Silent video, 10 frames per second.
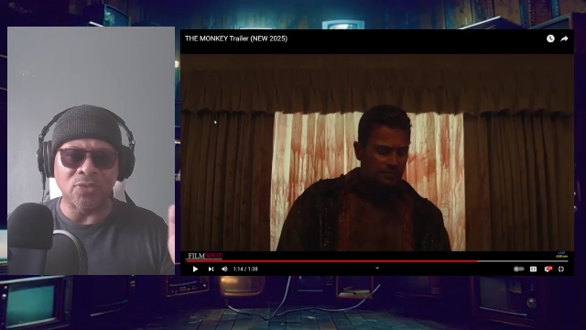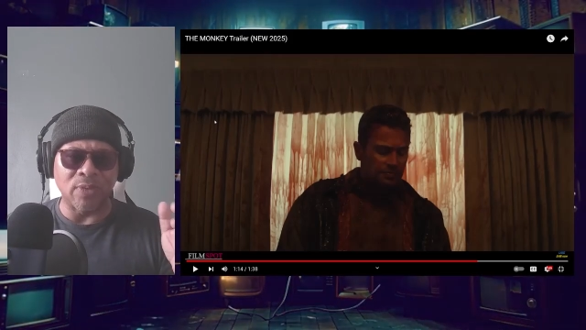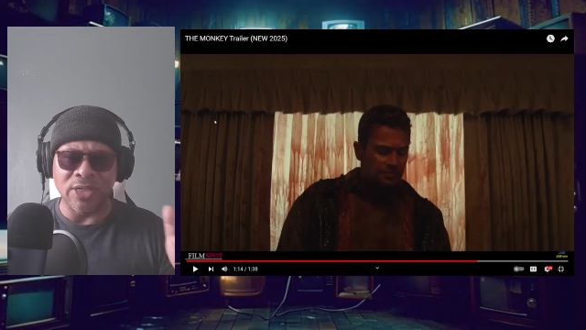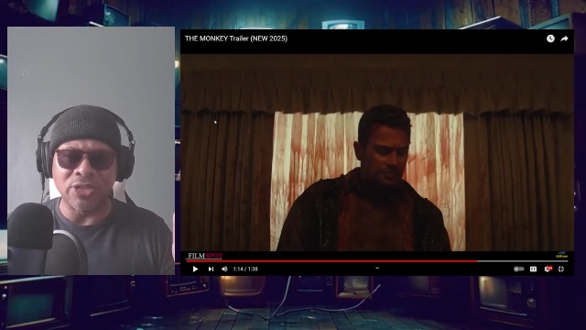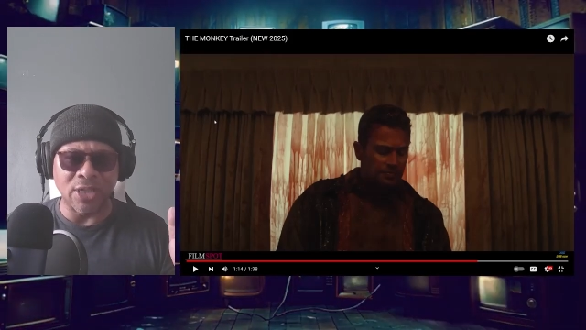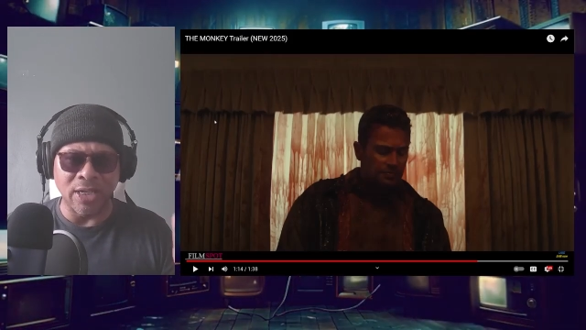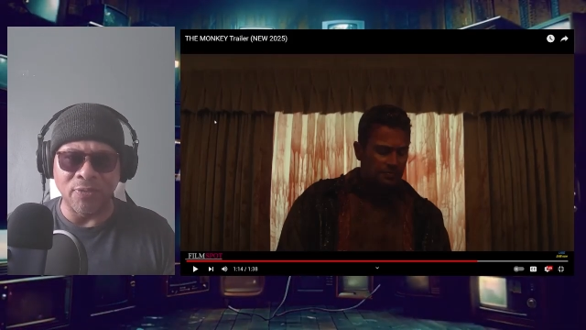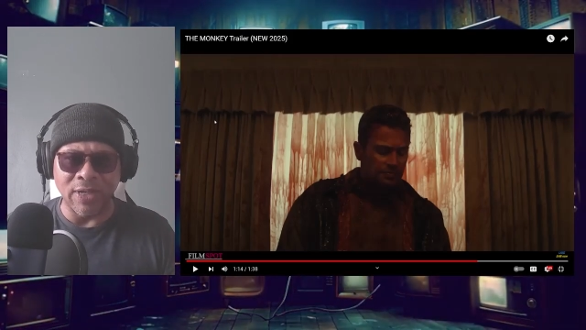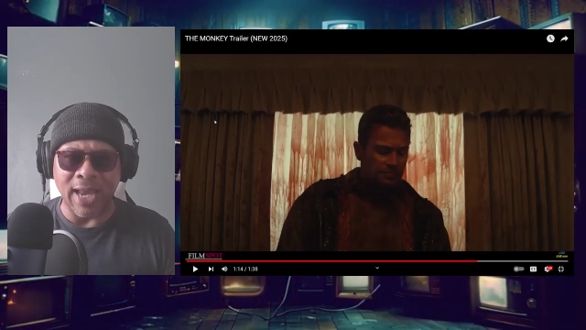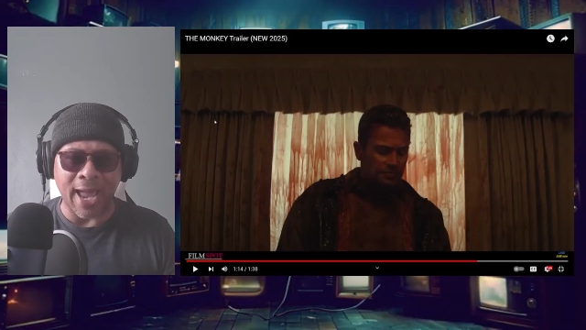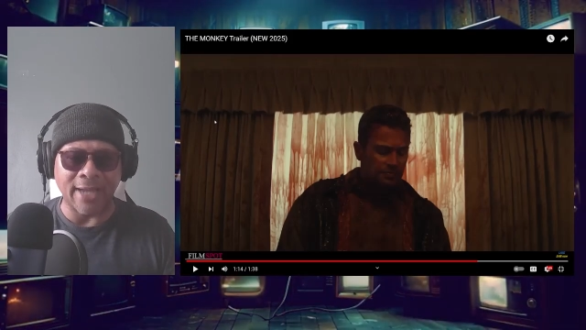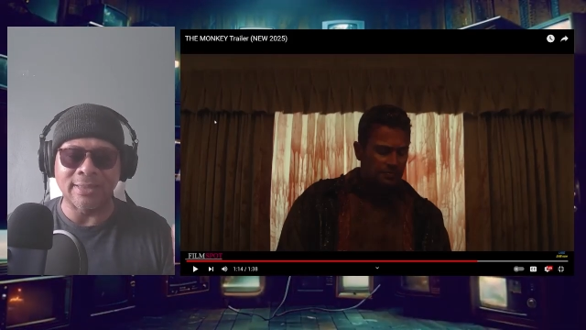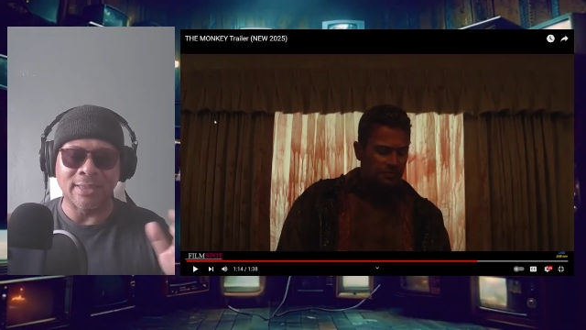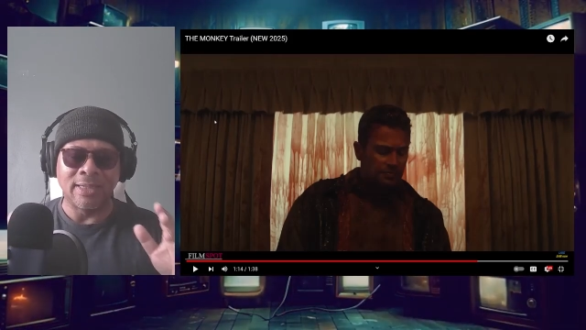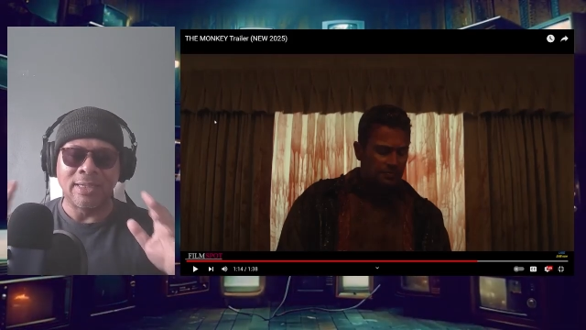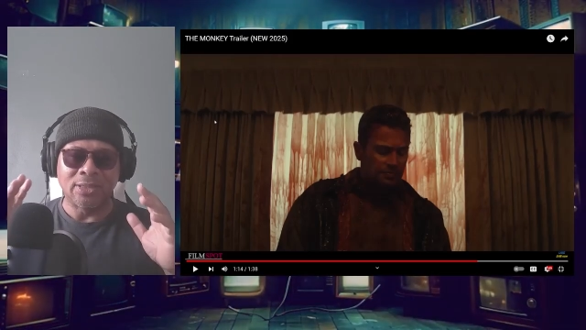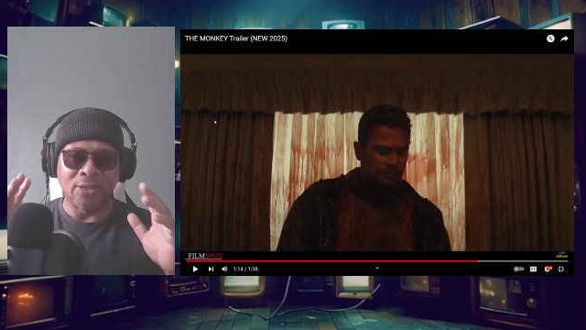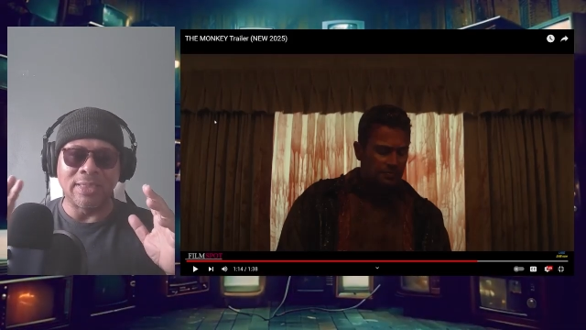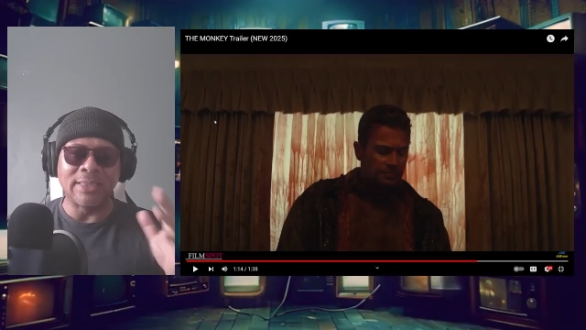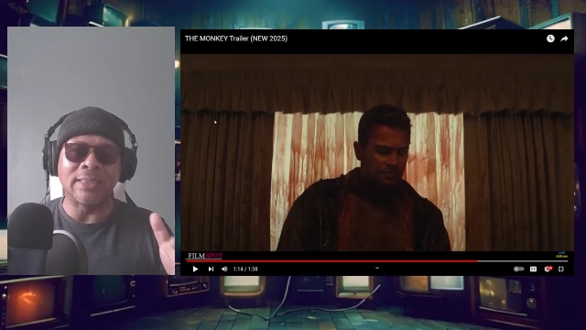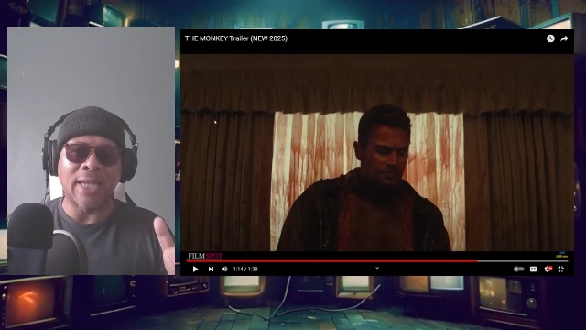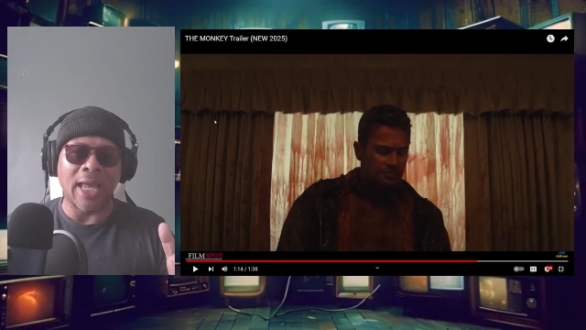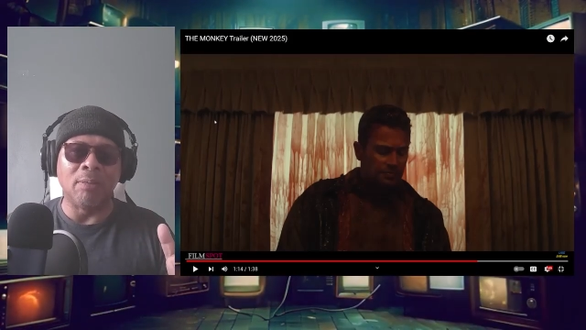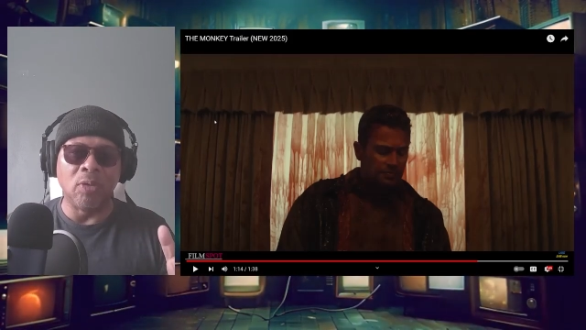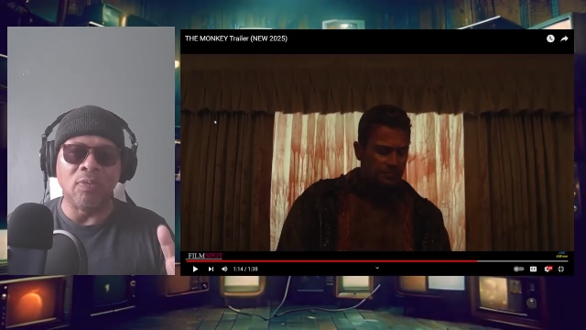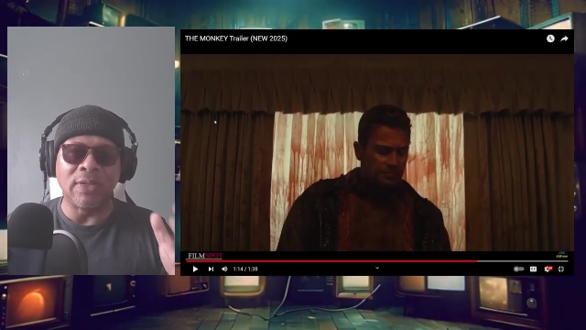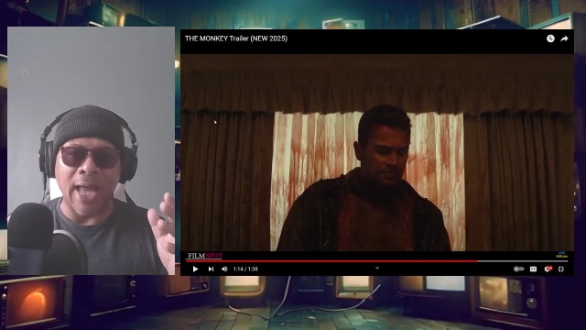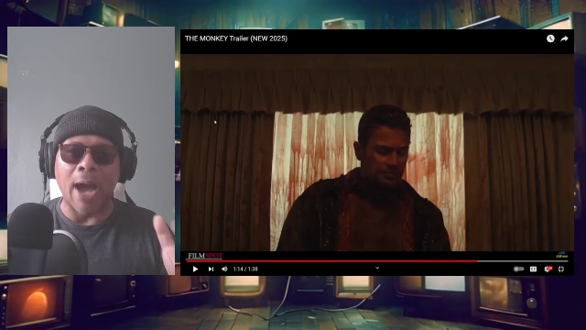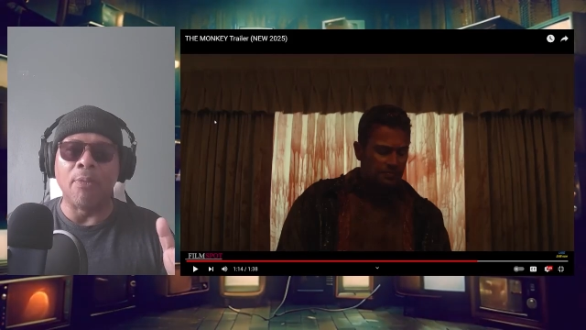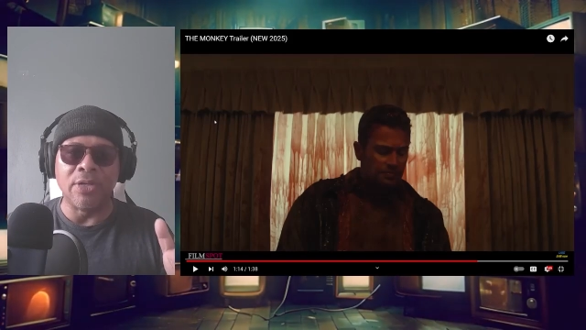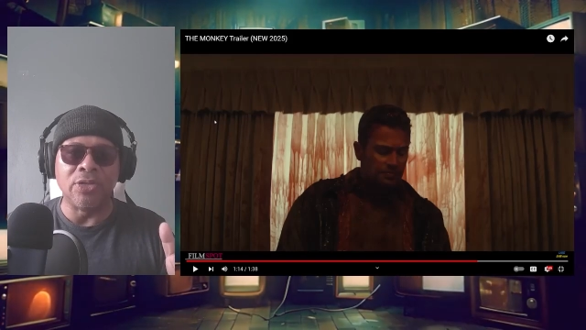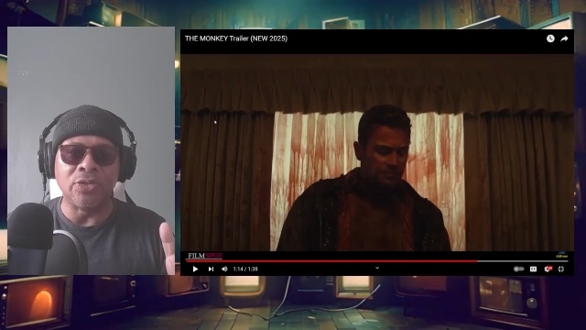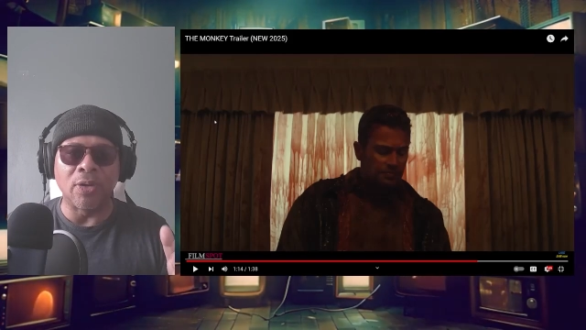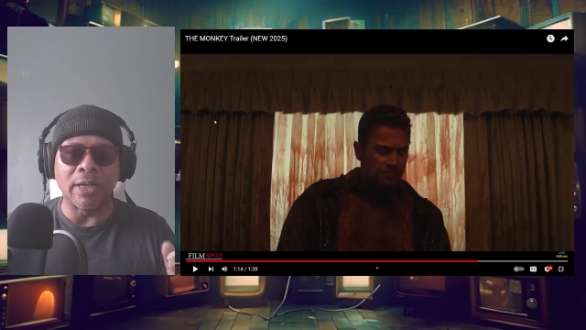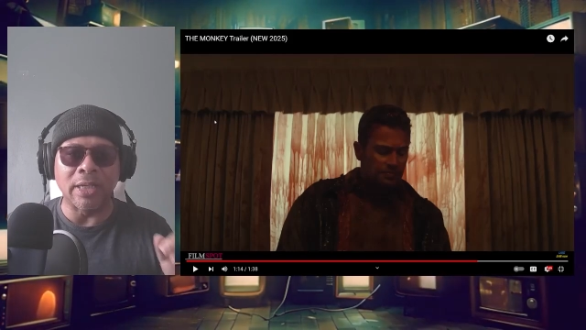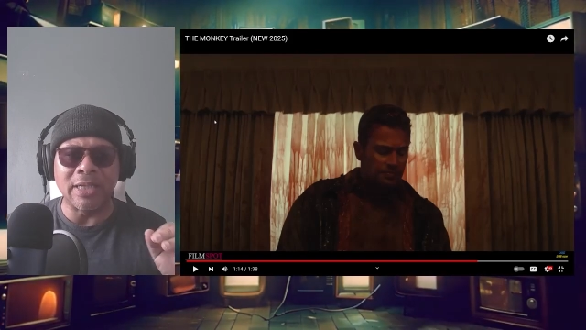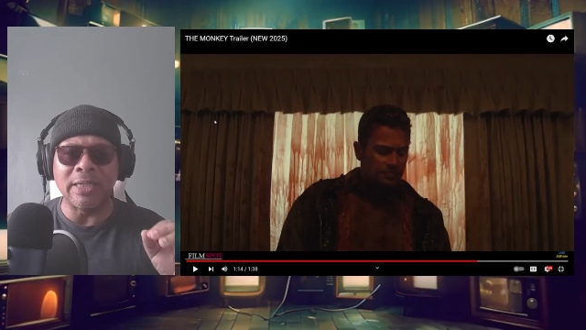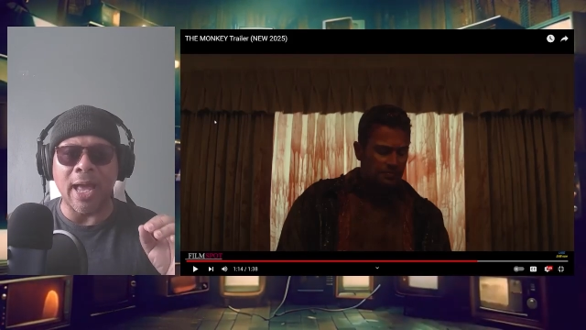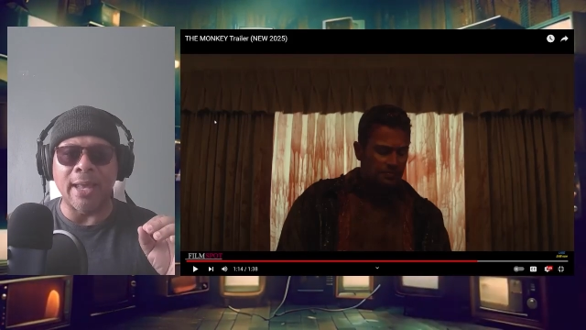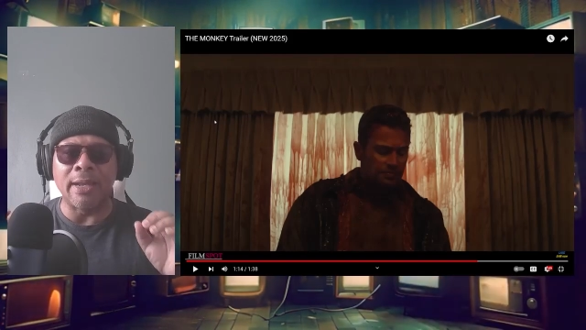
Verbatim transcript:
Speaker 1: want to chill and relax. So this is the kind of movie that I would enjoy, and